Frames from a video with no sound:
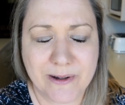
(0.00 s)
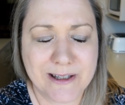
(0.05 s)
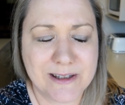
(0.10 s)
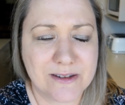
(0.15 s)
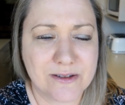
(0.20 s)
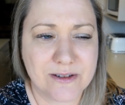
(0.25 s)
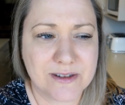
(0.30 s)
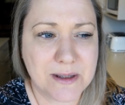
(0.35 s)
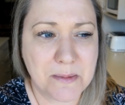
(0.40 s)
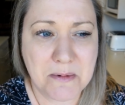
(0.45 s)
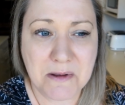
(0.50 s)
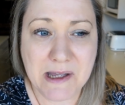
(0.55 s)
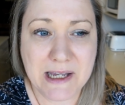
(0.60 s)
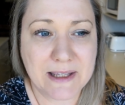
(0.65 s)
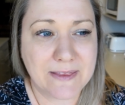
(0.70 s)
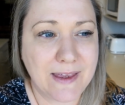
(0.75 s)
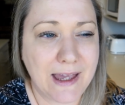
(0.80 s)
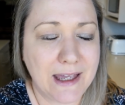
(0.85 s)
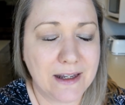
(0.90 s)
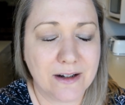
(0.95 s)
once or something
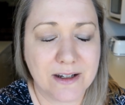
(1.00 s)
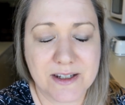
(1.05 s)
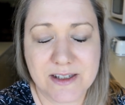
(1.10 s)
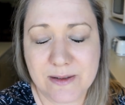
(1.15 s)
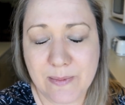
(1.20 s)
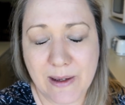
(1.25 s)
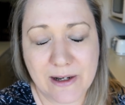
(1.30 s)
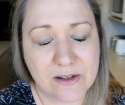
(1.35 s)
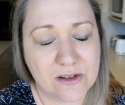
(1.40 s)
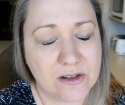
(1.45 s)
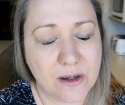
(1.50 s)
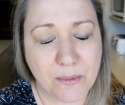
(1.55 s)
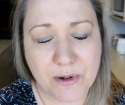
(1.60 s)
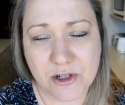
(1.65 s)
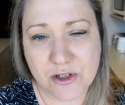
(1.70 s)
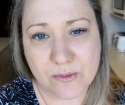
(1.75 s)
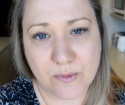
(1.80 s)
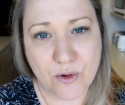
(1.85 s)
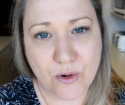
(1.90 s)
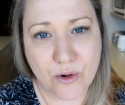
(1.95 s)
like that, and I spent so
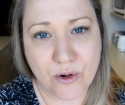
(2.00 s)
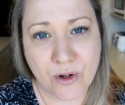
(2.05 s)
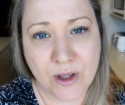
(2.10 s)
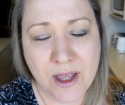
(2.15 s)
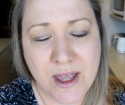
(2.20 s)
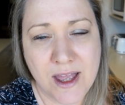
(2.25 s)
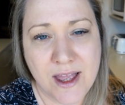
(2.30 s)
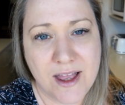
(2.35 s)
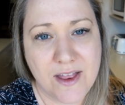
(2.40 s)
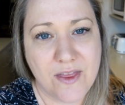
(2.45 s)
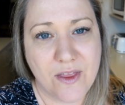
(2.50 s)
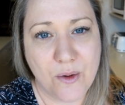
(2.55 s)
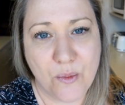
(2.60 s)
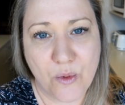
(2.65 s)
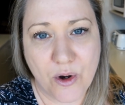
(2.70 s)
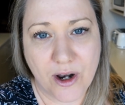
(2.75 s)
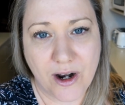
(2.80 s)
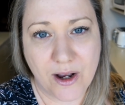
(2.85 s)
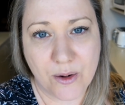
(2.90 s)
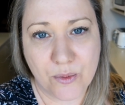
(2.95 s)
much more than
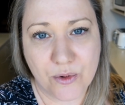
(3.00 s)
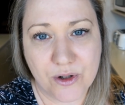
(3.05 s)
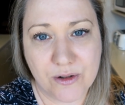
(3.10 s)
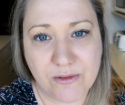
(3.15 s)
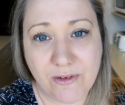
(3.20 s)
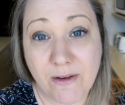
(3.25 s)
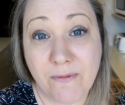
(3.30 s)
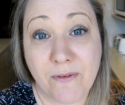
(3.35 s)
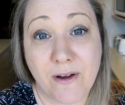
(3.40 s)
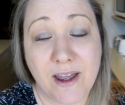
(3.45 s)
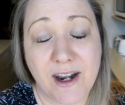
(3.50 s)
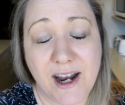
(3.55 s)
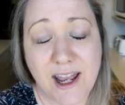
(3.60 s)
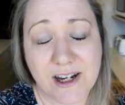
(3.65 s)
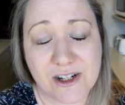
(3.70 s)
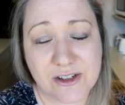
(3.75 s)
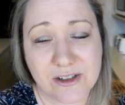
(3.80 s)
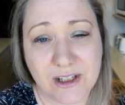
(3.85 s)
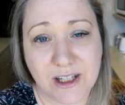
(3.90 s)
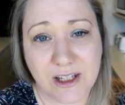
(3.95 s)
what I would have if I'd
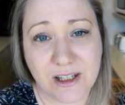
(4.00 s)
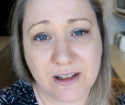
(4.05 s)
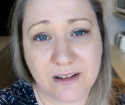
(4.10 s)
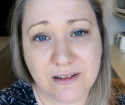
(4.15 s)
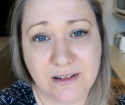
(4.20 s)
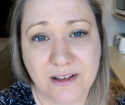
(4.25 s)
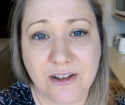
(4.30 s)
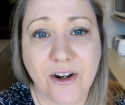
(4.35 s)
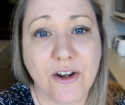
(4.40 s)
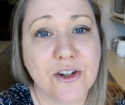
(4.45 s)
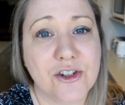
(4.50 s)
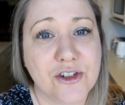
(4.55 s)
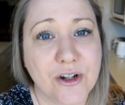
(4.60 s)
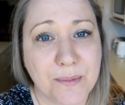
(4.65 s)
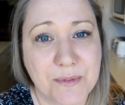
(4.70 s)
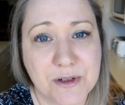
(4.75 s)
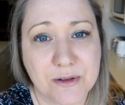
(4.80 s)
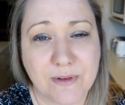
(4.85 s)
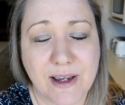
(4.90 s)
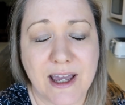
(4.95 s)
actually,
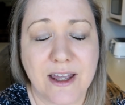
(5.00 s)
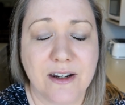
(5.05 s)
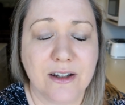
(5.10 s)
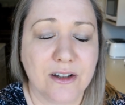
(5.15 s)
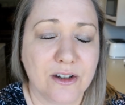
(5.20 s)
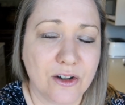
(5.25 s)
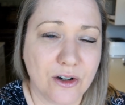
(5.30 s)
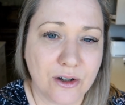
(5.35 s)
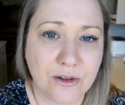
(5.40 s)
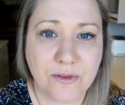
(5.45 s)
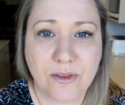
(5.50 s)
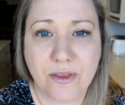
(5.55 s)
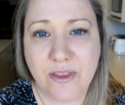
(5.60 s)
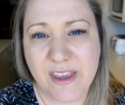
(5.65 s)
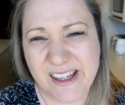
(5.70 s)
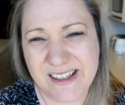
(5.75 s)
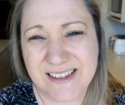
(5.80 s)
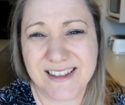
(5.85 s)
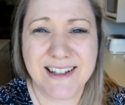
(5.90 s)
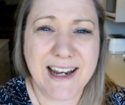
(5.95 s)
shopped around and got
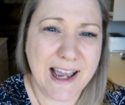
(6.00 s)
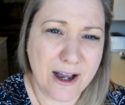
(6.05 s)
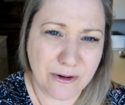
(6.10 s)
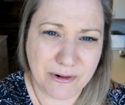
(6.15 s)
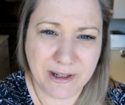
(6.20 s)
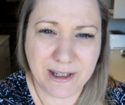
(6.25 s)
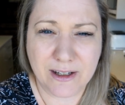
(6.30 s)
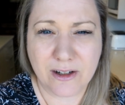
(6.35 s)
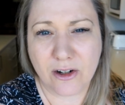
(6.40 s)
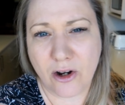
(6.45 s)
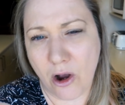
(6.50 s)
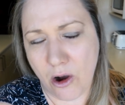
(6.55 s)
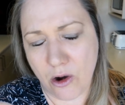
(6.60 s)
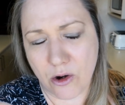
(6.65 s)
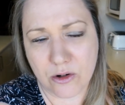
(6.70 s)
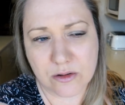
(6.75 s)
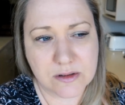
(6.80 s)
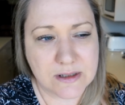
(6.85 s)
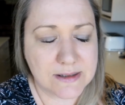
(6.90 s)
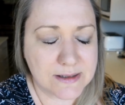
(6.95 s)
things at Aldi and
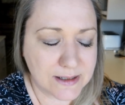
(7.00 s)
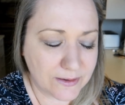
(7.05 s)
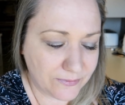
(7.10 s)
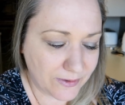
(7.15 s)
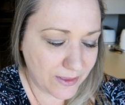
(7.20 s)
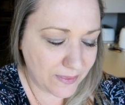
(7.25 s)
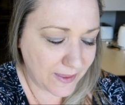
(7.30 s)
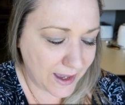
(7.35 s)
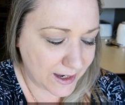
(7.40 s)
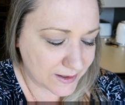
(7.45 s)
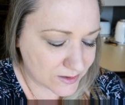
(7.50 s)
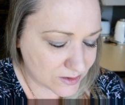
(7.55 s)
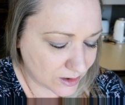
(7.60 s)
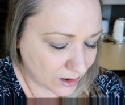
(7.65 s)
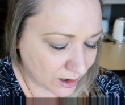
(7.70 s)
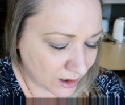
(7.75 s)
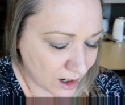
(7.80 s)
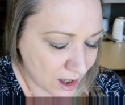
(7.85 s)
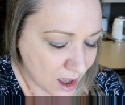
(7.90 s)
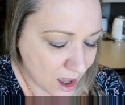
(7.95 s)
Coles and stuff like that.
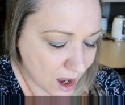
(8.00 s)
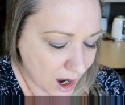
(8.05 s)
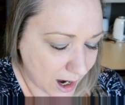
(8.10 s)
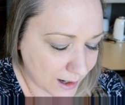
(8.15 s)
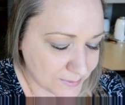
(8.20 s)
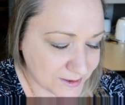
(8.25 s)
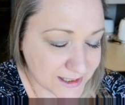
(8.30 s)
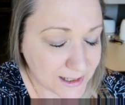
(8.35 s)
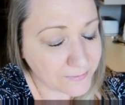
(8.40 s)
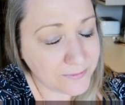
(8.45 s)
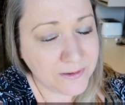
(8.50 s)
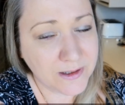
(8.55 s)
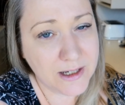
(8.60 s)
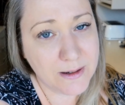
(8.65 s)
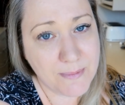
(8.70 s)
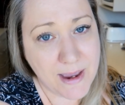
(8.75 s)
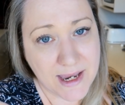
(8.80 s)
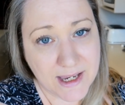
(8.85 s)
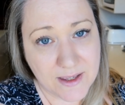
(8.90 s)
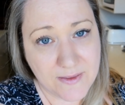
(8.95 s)
So I'm definitely
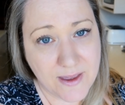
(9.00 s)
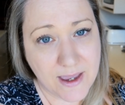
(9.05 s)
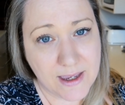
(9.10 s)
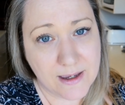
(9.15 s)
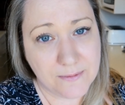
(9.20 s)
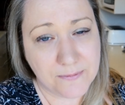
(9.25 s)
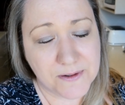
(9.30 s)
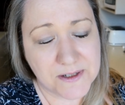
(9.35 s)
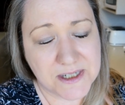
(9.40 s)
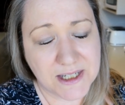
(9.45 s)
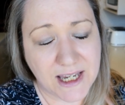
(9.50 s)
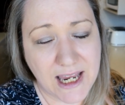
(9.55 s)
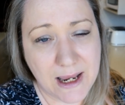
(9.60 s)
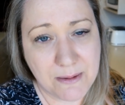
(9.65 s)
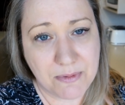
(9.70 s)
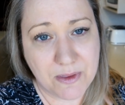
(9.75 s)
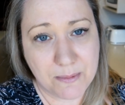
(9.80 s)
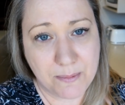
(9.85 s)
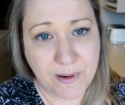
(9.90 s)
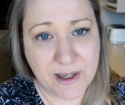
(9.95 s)
making that effort to
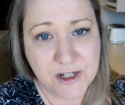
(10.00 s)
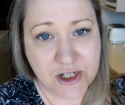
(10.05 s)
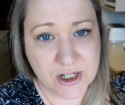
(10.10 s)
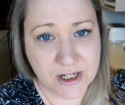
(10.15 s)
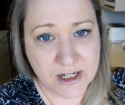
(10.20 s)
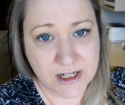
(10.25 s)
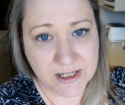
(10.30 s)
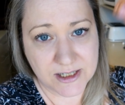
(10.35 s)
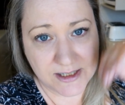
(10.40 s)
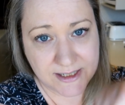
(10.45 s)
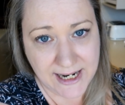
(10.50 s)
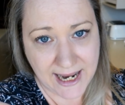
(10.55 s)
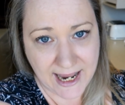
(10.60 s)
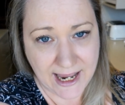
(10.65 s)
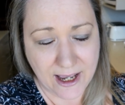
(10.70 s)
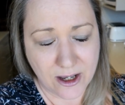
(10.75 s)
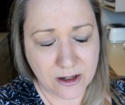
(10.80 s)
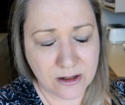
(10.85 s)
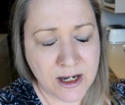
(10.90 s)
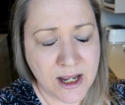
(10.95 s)
keep the budget
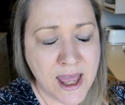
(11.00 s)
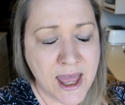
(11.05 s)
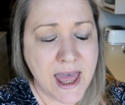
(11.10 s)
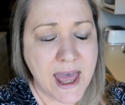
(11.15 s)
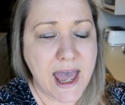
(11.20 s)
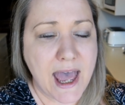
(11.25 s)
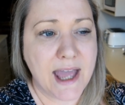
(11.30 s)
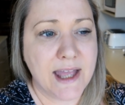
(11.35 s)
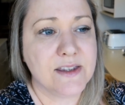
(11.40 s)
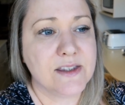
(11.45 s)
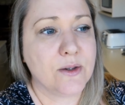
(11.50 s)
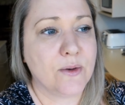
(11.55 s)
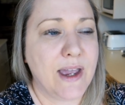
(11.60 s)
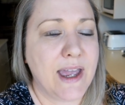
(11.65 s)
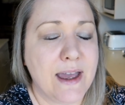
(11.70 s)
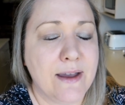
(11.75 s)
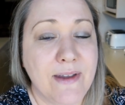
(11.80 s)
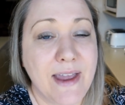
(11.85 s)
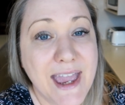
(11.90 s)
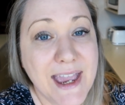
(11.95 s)
down, and so I
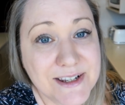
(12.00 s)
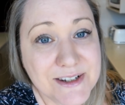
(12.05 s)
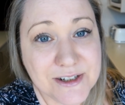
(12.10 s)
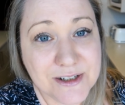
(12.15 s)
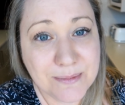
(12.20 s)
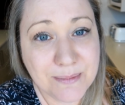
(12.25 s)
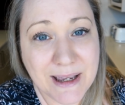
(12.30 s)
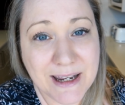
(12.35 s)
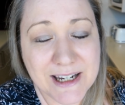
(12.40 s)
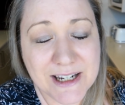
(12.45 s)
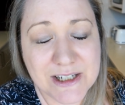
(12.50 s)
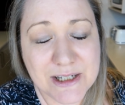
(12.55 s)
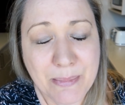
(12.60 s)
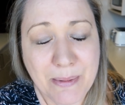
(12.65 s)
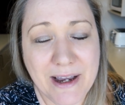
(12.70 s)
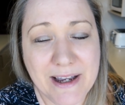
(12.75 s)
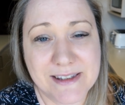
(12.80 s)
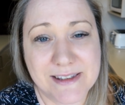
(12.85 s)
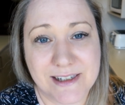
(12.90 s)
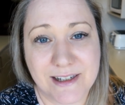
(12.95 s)
have extra money to
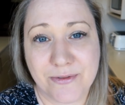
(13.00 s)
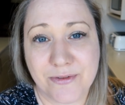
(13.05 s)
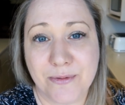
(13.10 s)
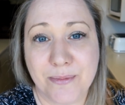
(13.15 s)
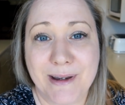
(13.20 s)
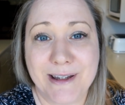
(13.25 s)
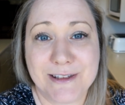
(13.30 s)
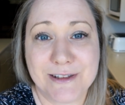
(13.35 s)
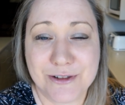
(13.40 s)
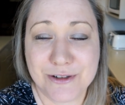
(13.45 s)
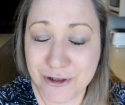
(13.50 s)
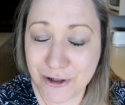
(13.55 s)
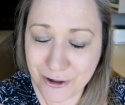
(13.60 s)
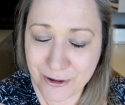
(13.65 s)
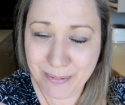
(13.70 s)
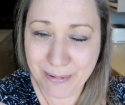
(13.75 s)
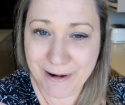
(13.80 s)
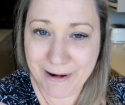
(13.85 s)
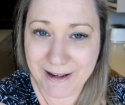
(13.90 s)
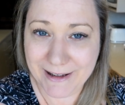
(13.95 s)
buy stuff for my
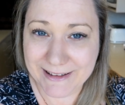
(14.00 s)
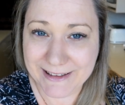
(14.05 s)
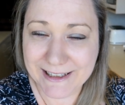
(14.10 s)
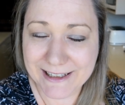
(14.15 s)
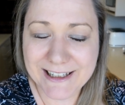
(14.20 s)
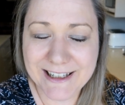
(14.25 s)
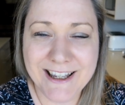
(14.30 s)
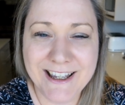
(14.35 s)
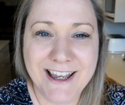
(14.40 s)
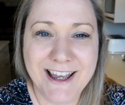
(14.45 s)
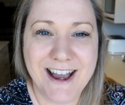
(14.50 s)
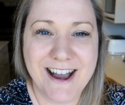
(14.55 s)
stockpiling.